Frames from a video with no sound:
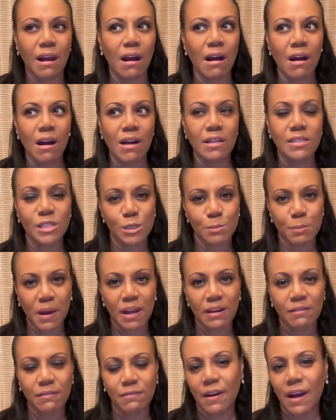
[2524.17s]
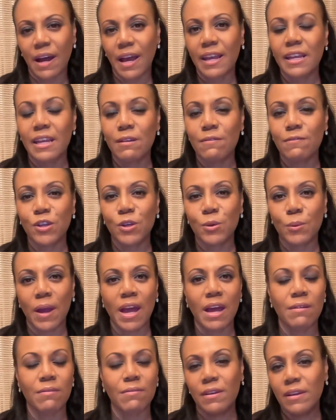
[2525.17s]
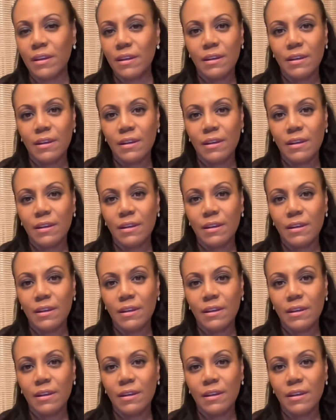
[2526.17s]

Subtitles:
on Spotify if you have